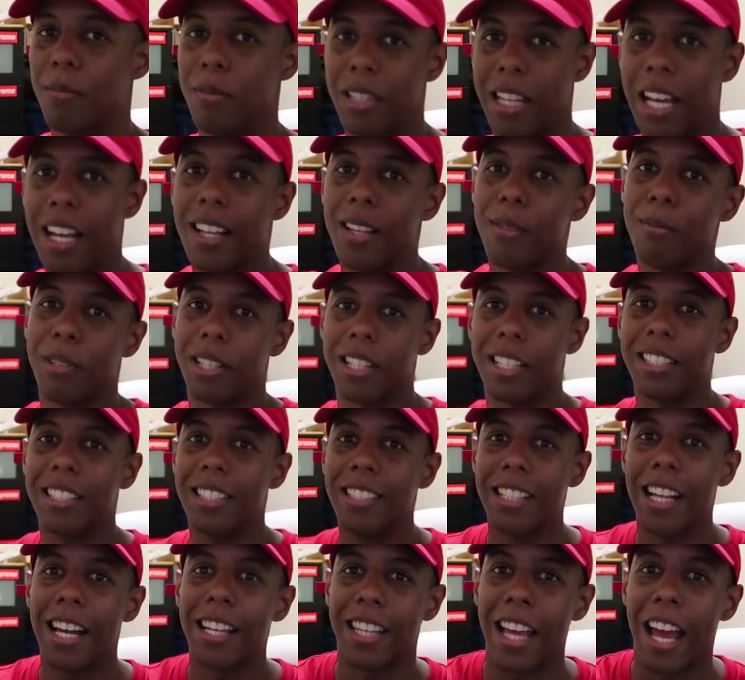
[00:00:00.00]
But that but this
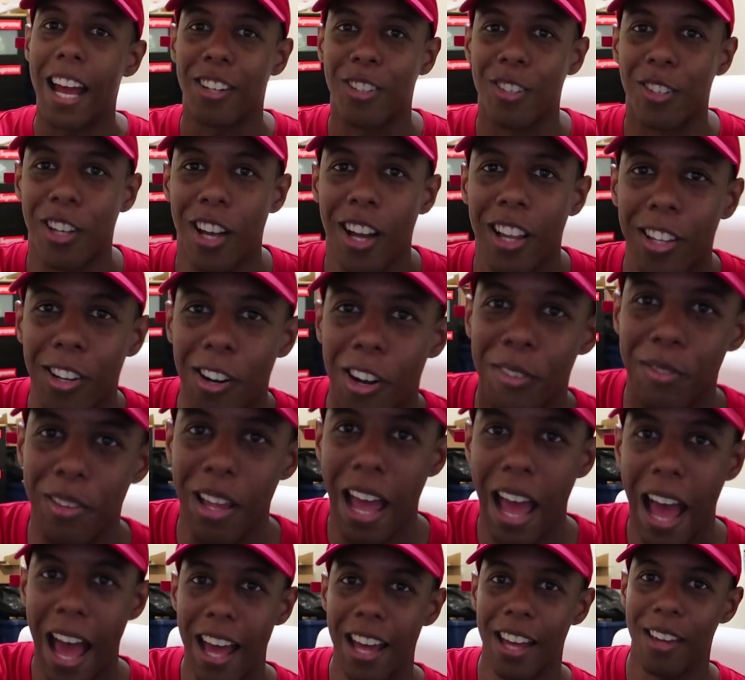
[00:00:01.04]
is not the actual color of
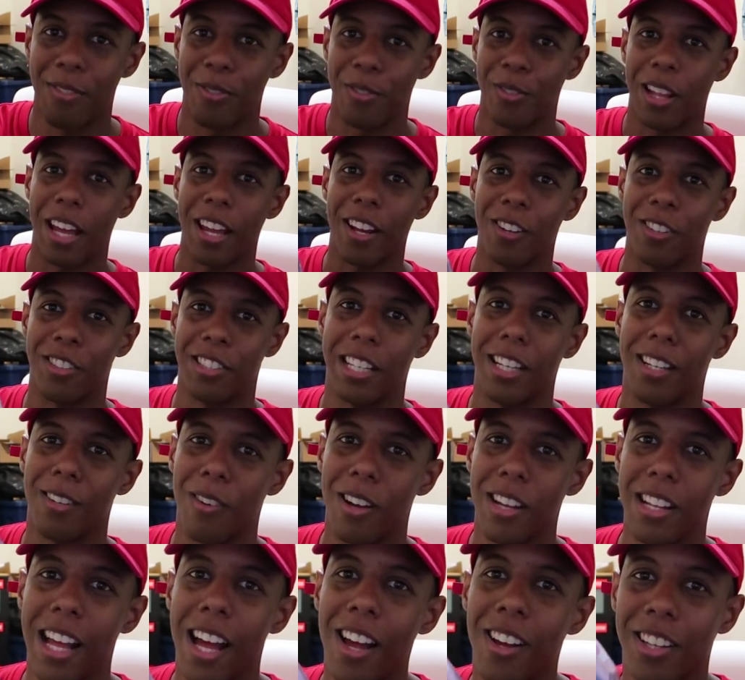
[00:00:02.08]
the hat if, that you're seeing
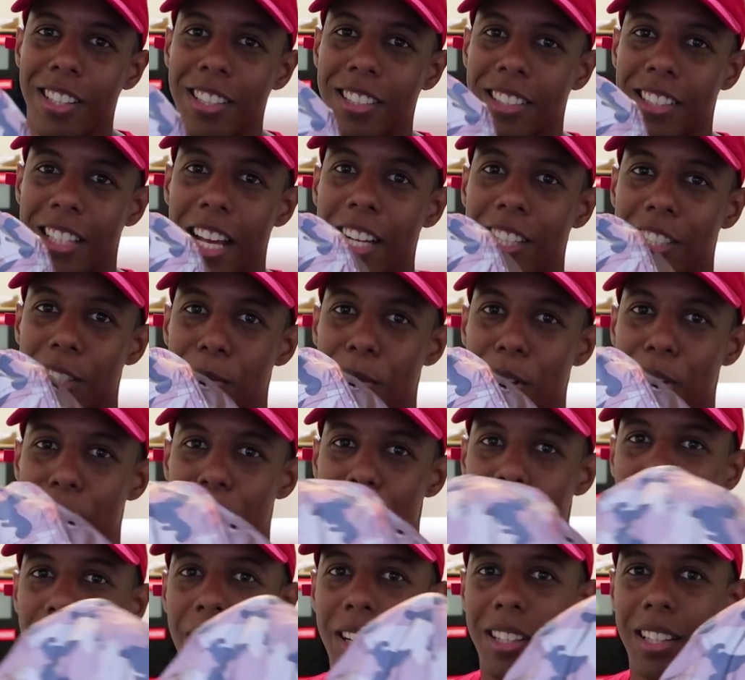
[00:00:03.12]
right now because it's actually being
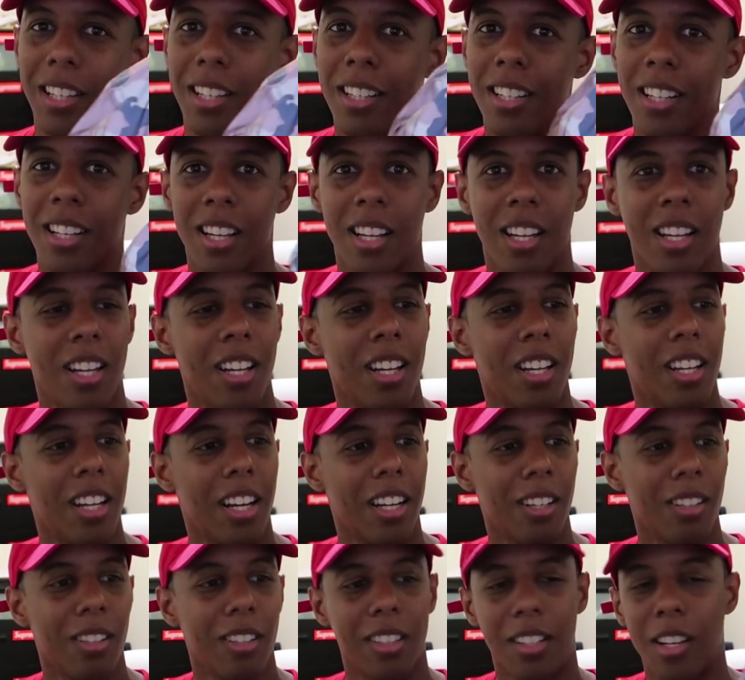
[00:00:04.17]
reflected.
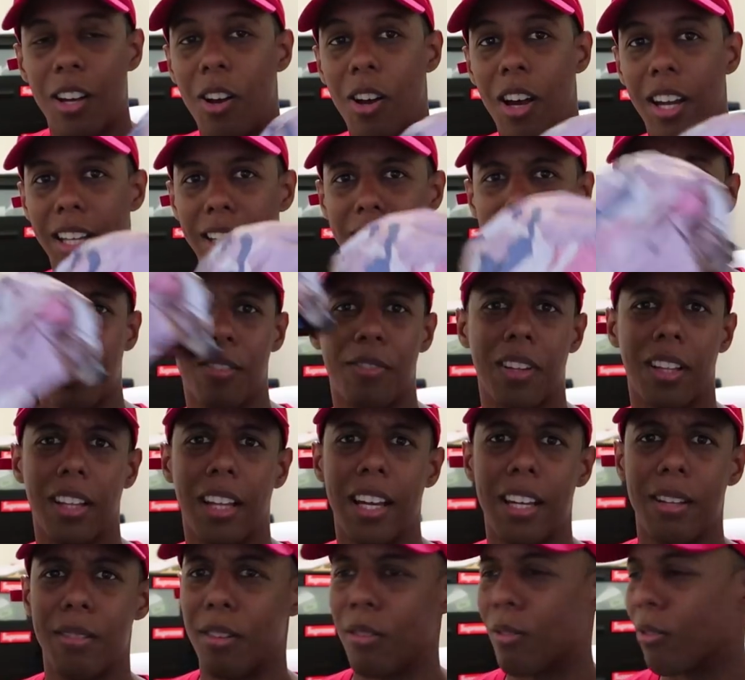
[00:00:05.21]
I don't. Oh, I guess off the
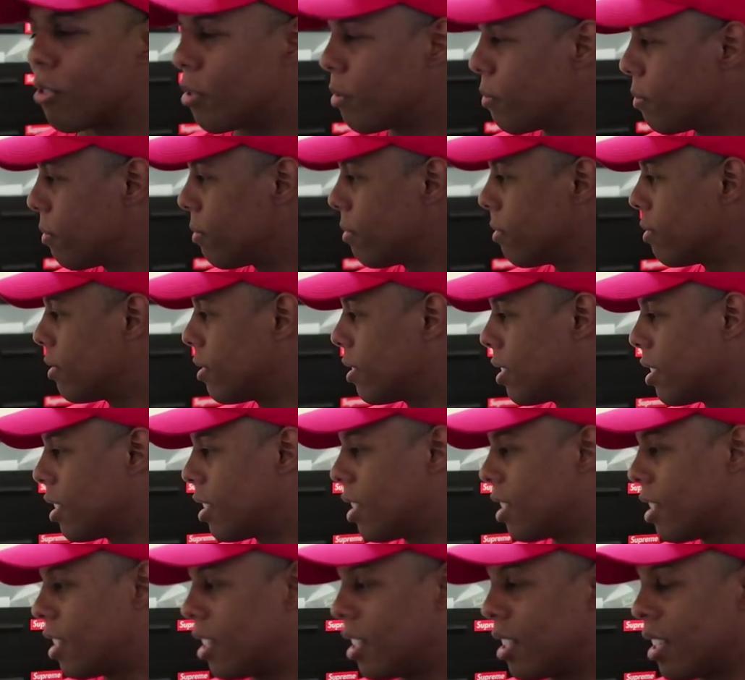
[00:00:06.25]
light in the room.
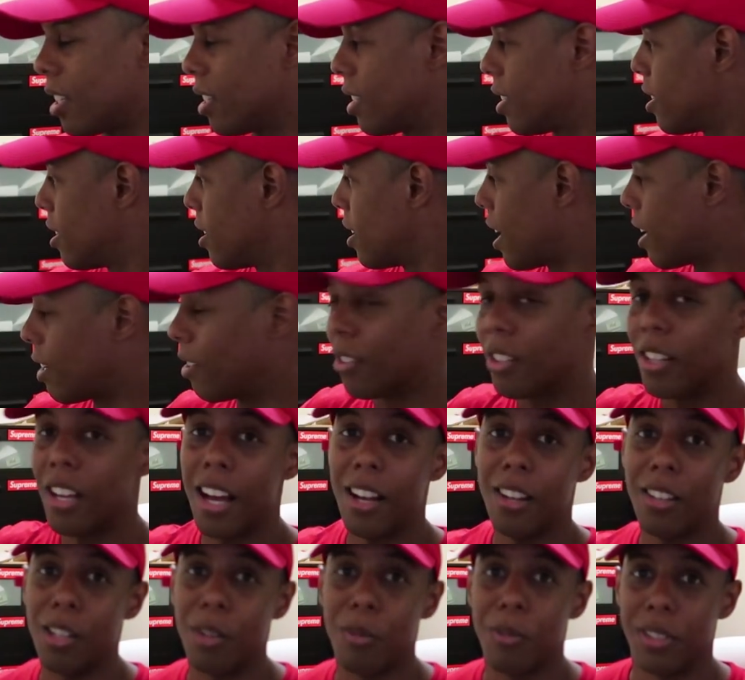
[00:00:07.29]
I don't.
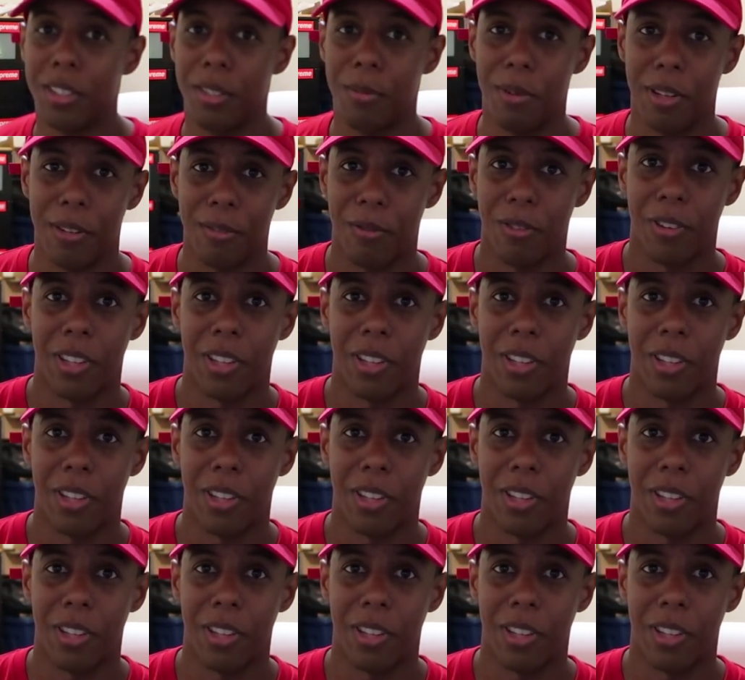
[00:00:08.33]
I don't know what's being